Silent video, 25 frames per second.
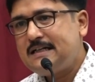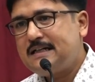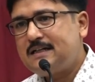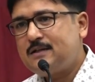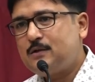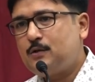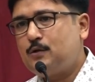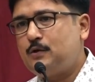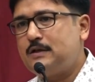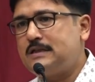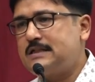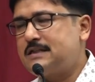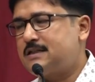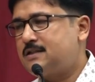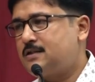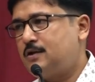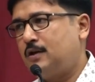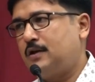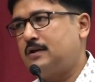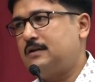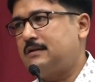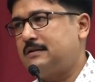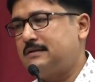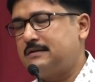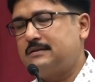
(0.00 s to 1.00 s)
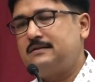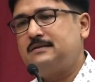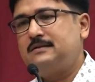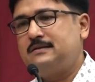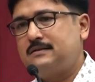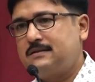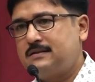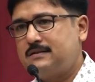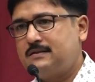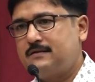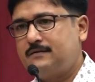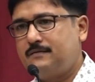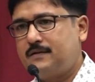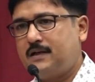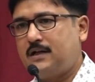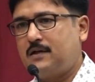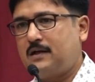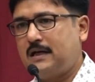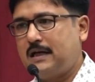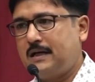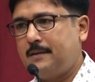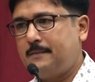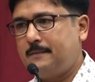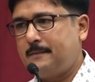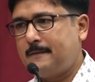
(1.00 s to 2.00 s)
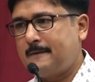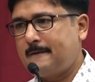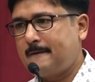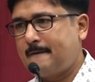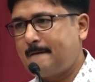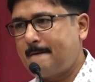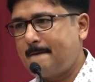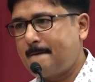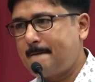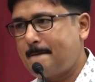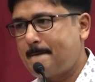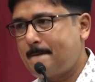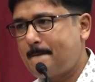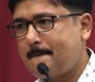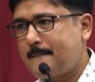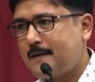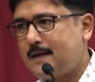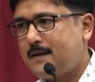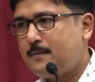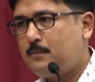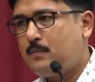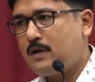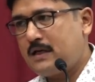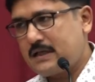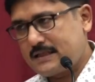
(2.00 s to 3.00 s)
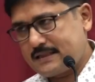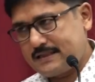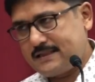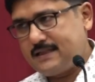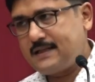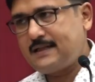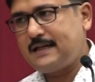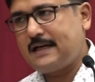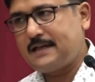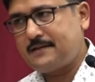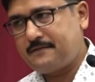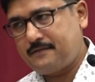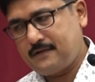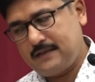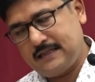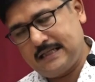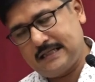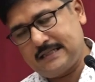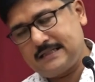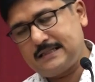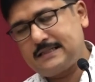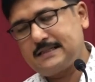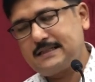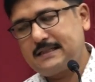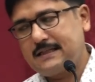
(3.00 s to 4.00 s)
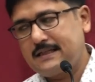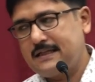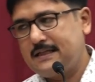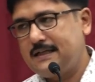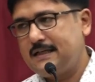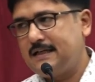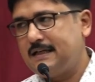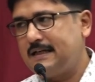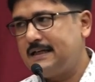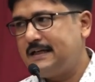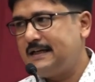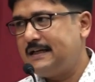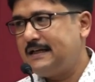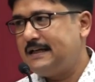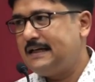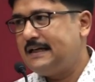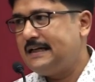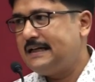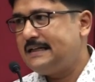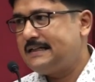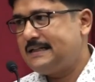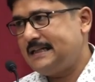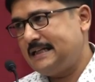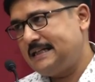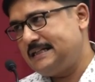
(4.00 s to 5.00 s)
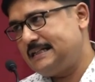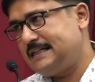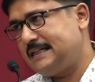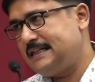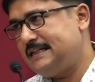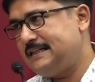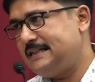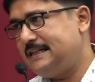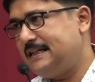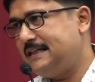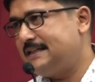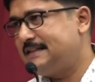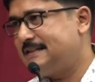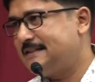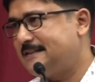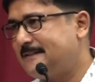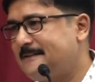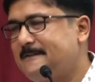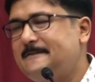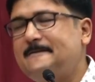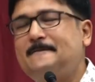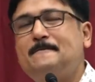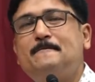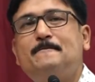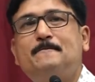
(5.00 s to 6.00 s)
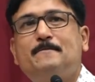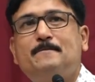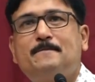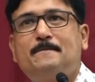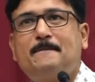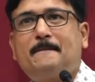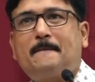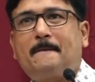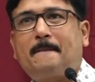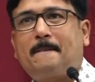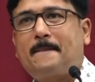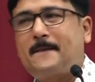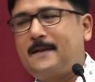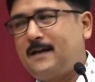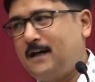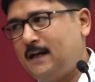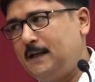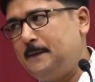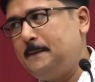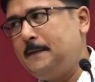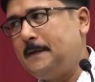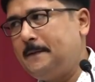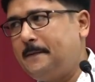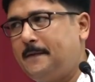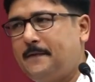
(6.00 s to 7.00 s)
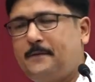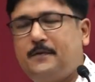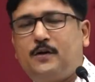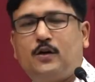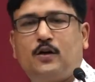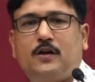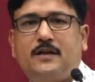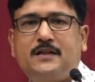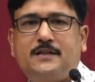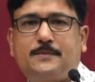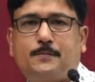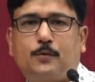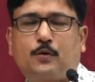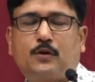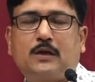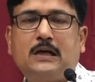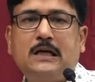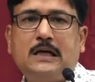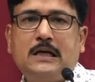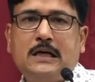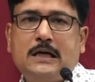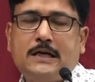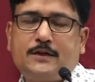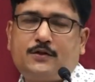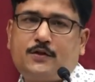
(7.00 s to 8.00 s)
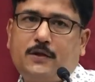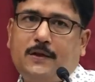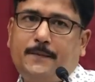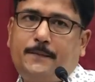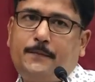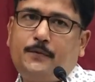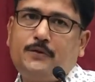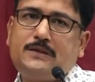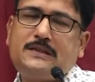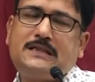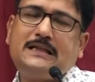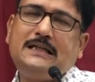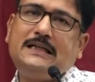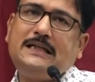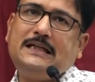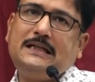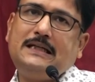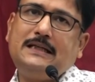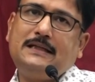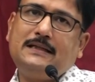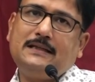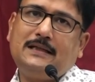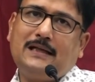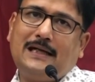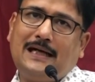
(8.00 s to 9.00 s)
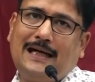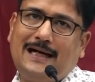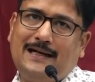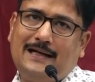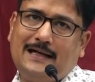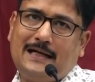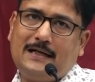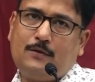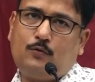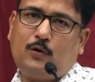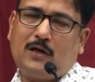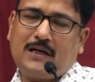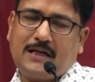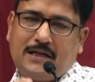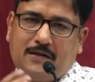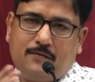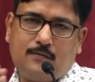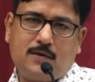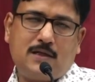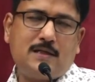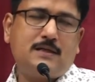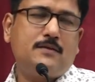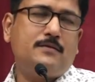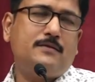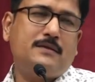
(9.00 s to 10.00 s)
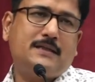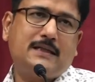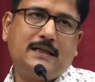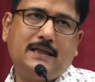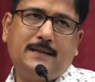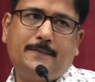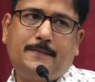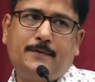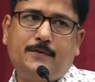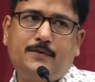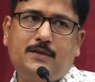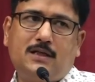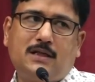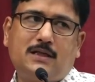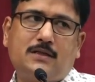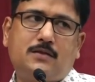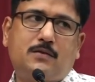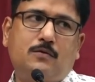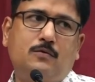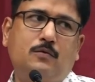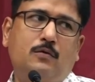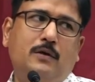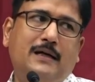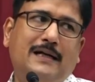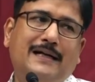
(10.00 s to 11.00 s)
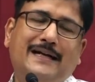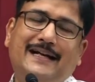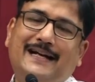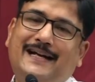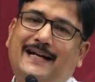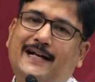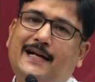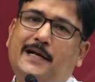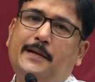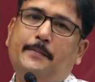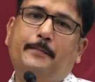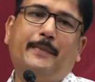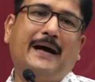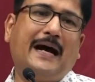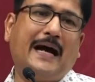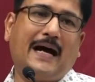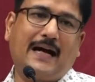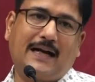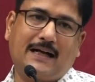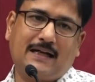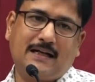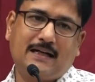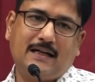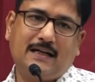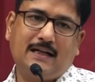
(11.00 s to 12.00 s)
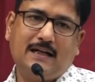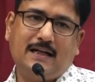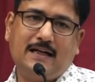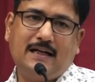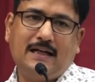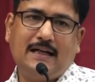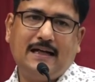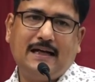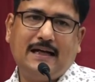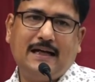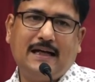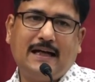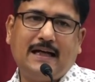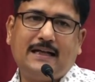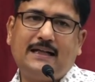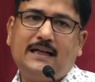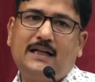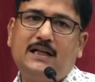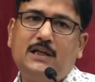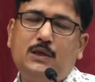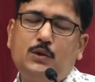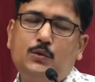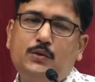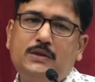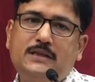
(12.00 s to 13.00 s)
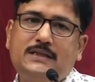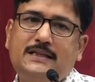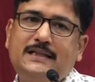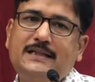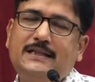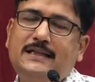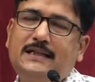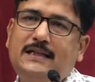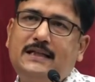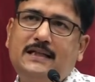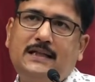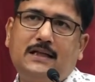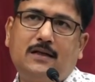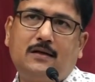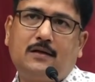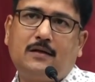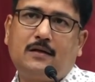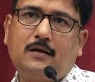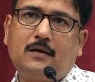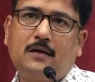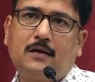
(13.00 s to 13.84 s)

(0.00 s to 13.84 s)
No, it's not. You know. Berkshire Hathaway, yes. Tencent, yes. Alibaba, we already spoke. So if you see, I, I, what I want to say, if you just go a decade back, and then you will see